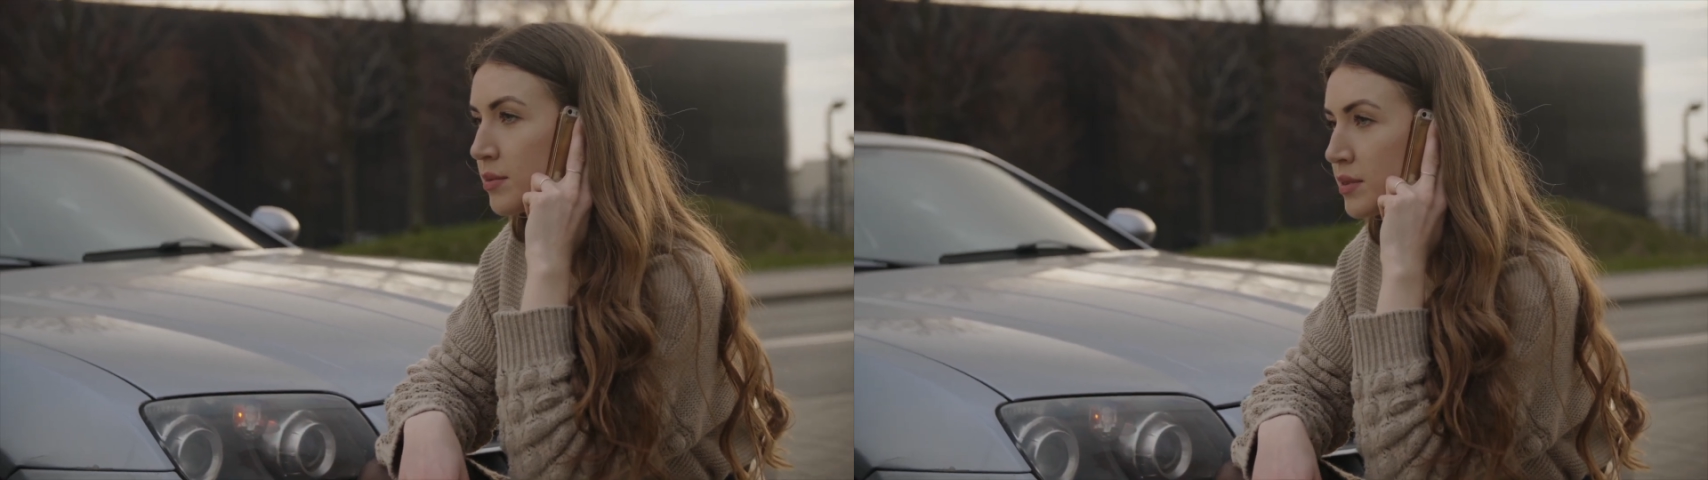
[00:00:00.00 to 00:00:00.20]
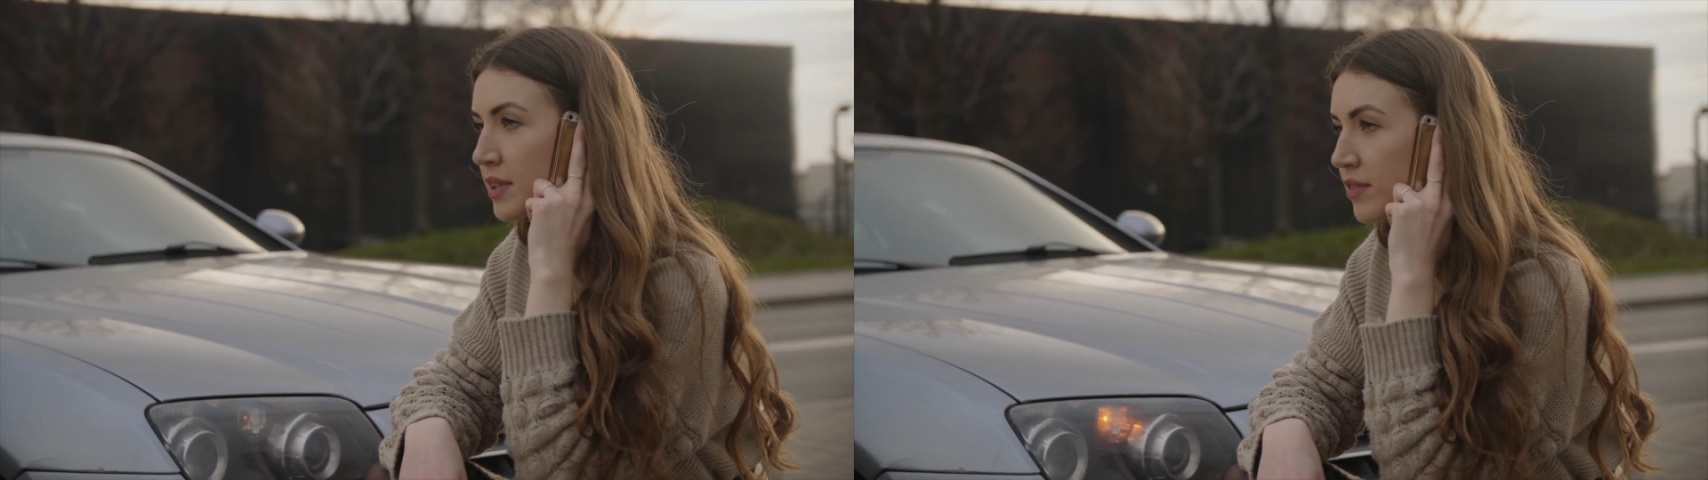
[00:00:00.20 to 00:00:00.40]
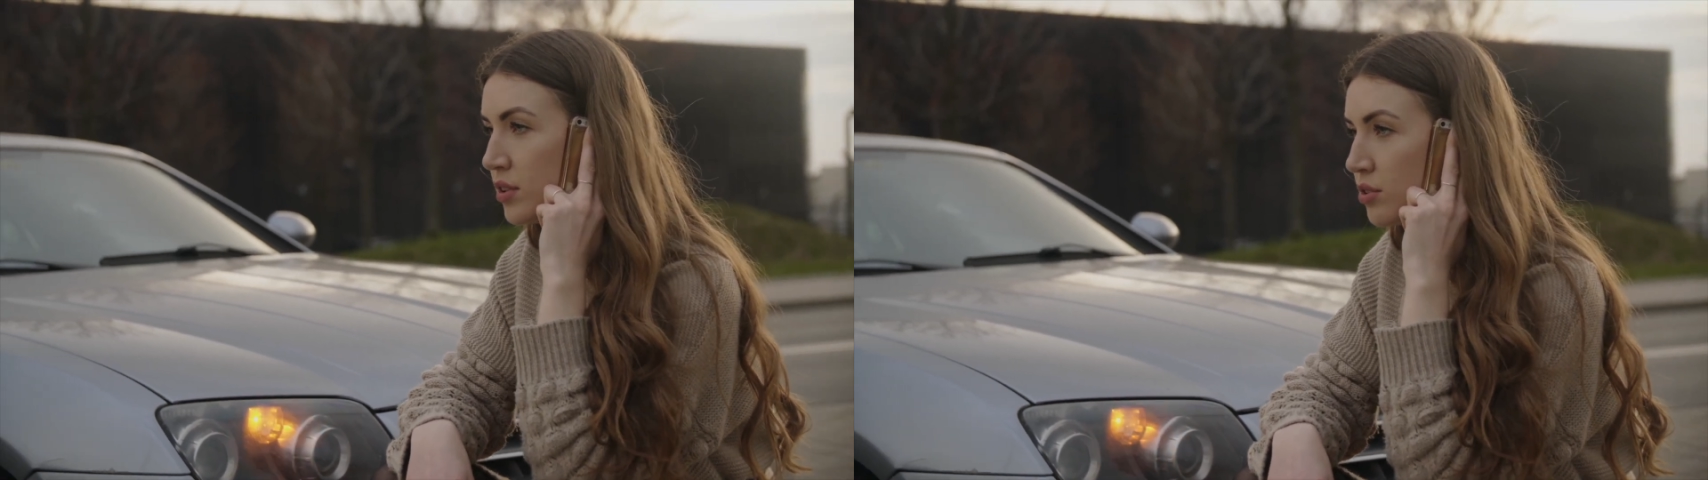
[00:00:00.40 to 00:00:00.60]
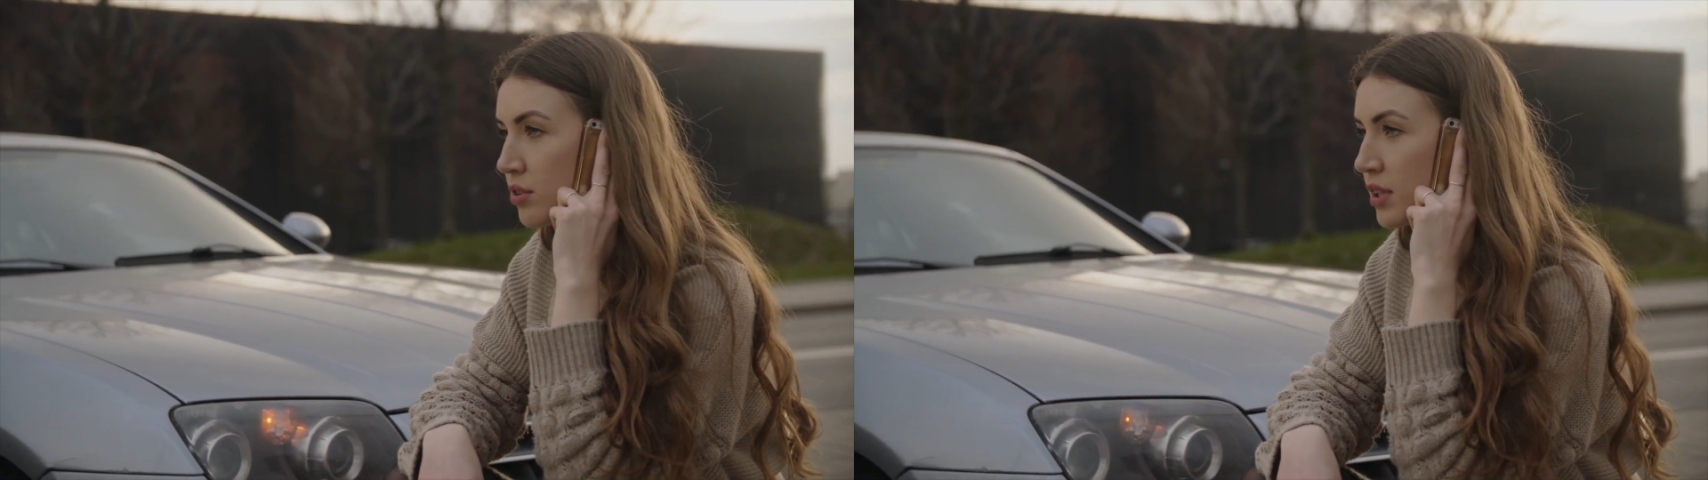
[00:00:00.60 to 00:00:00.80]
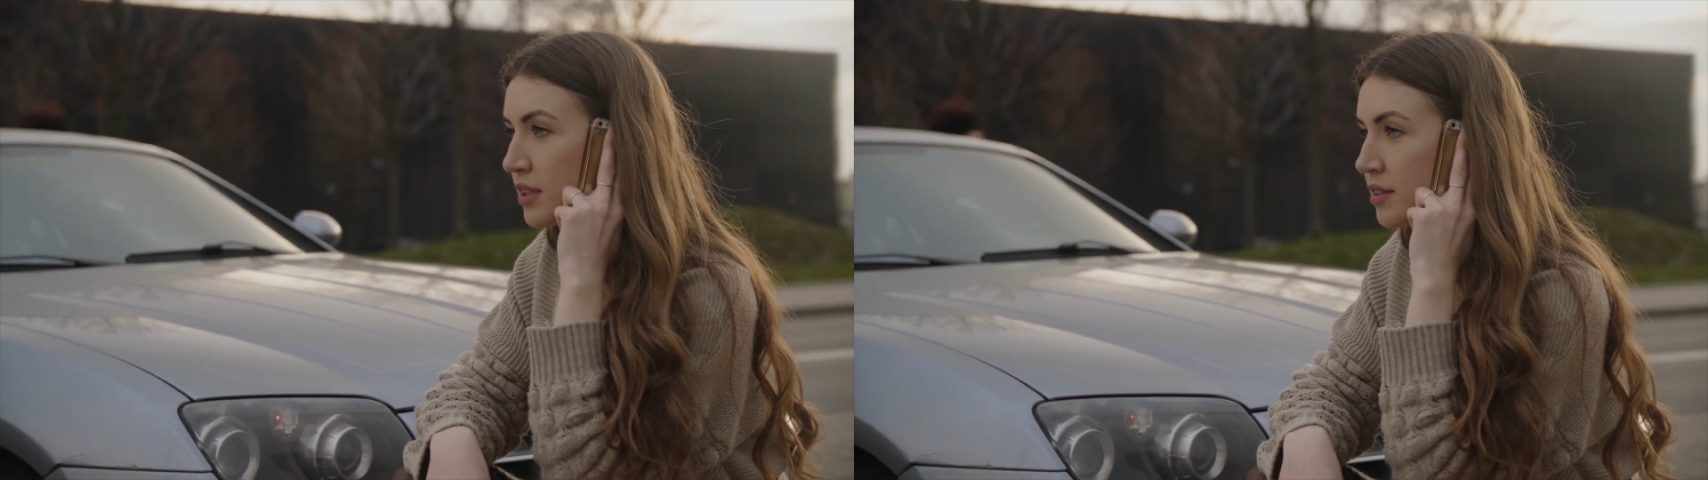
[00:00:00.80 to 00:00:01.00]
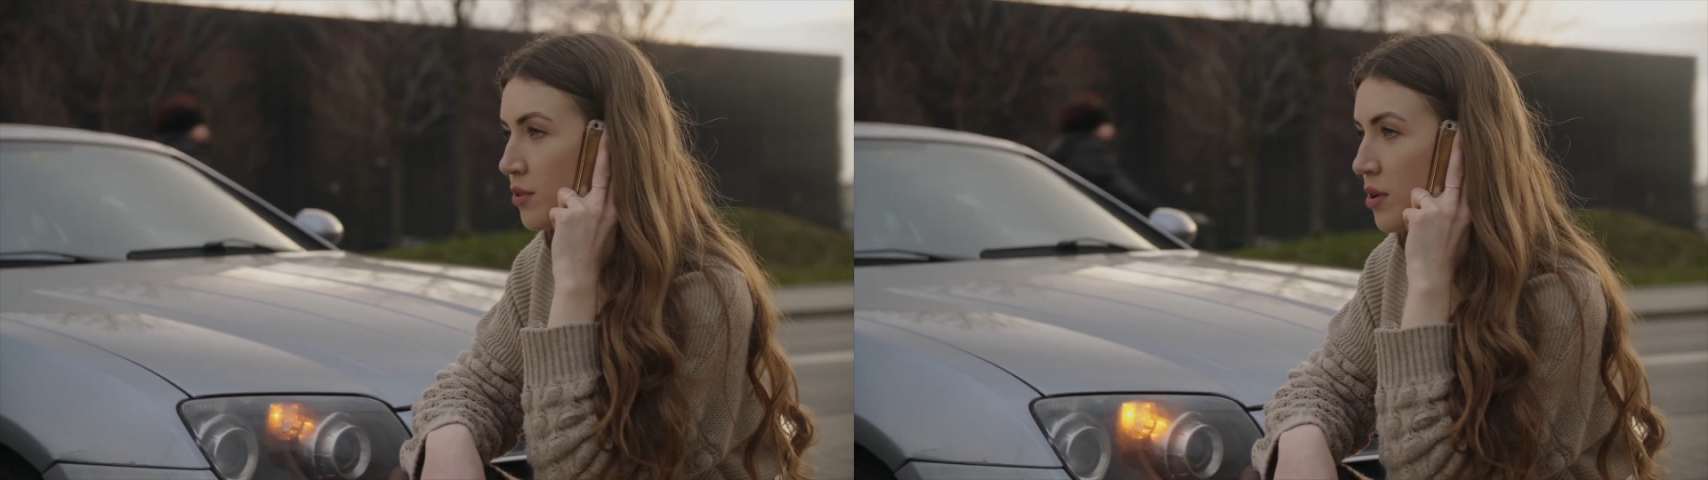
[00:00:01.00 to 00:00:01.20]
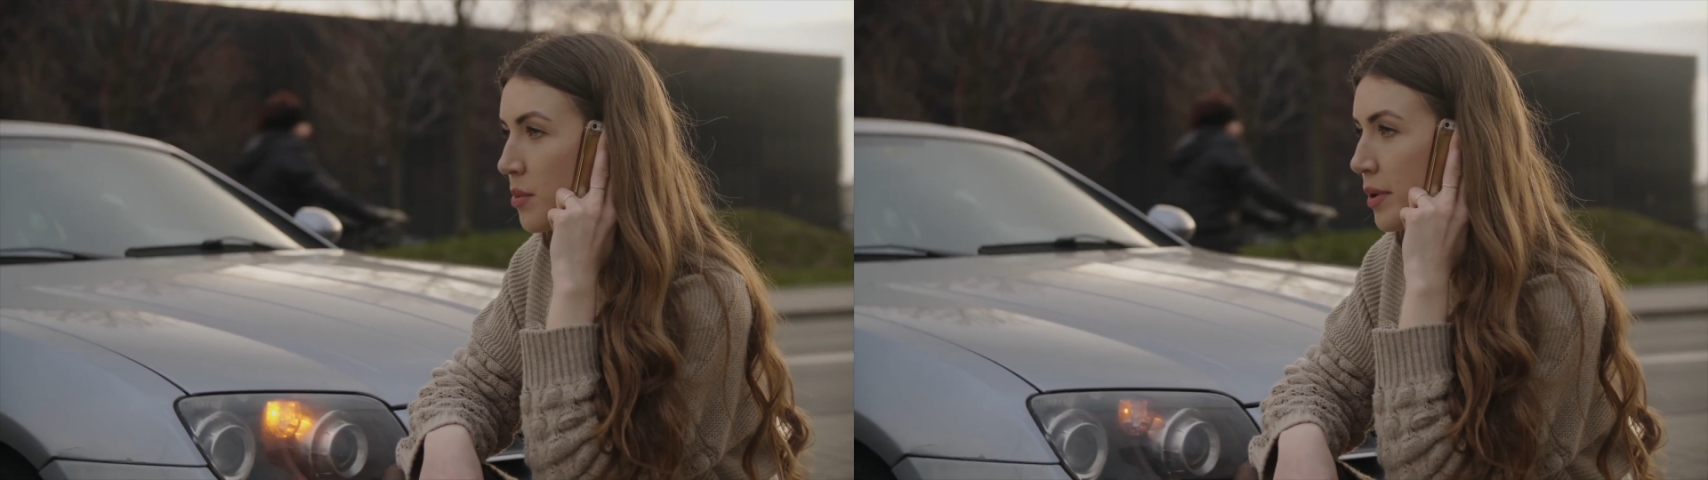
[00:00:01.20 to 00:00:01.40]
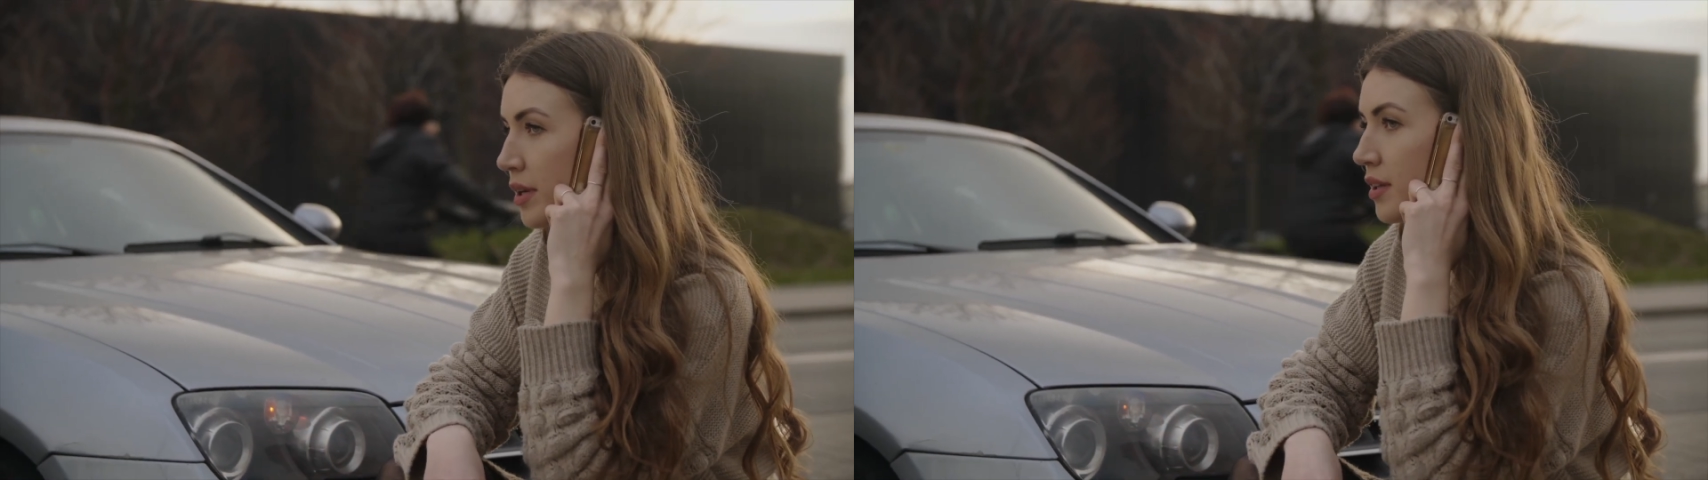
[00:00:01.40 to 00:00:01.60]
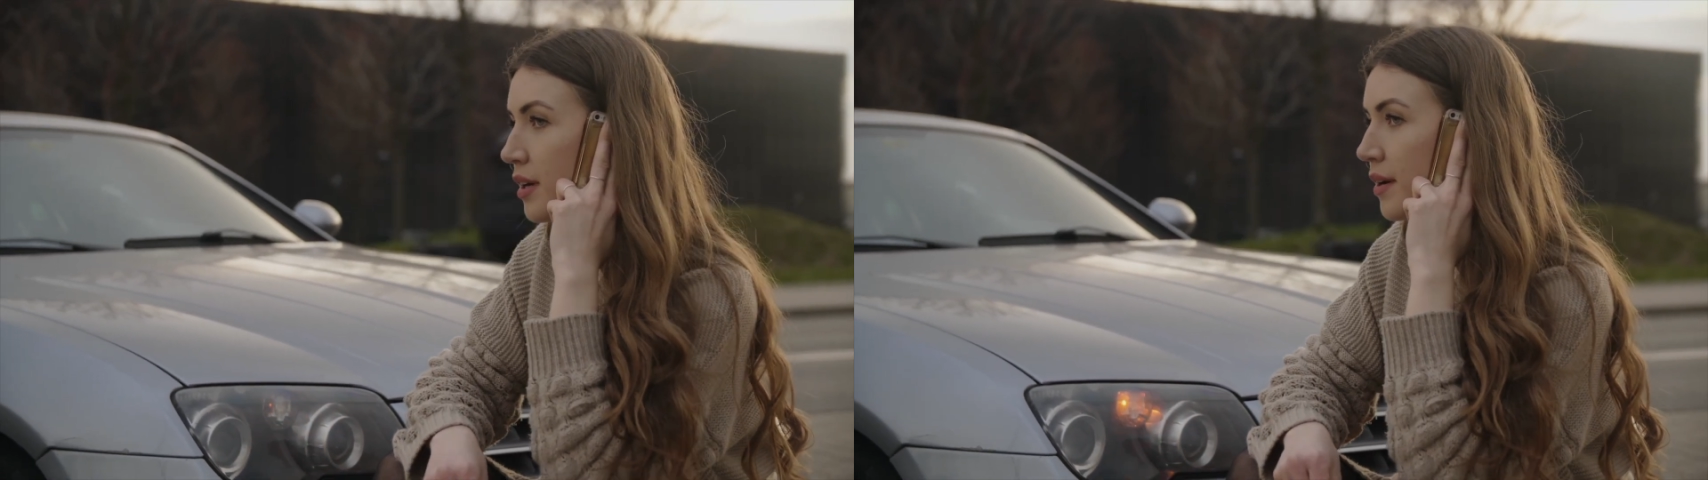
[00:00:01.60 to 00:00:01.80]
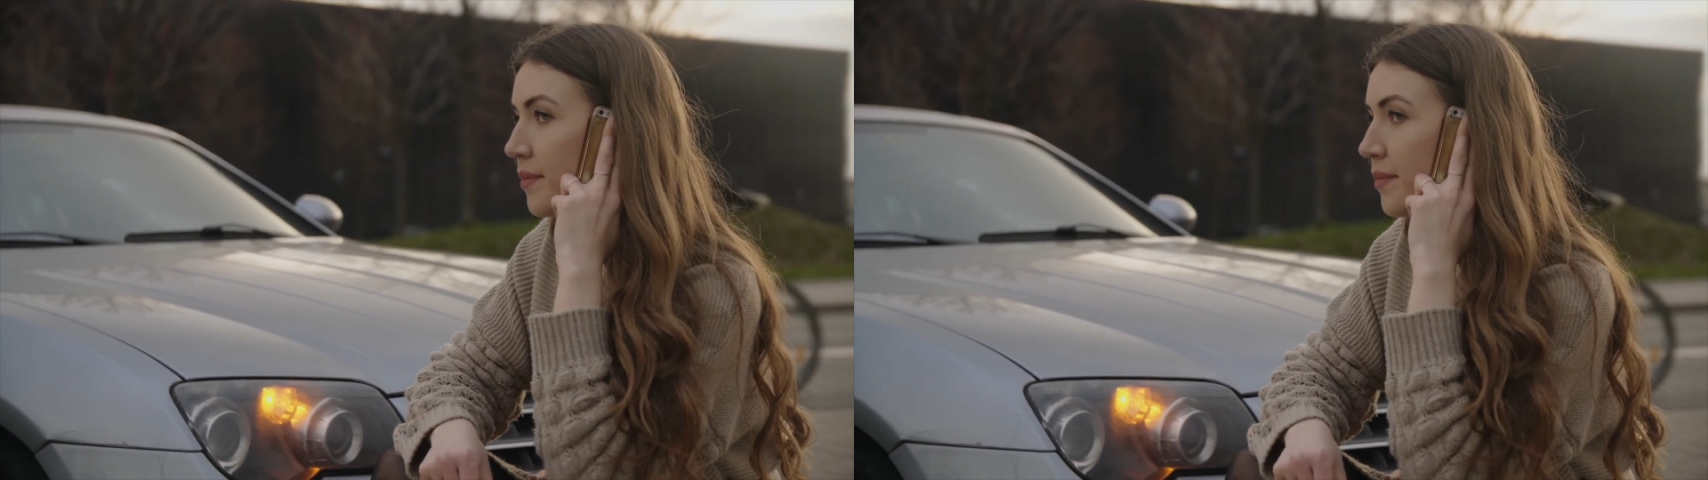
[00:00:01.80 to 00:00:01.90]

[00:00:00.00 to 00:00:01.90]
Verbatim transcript: great as invisible benefits.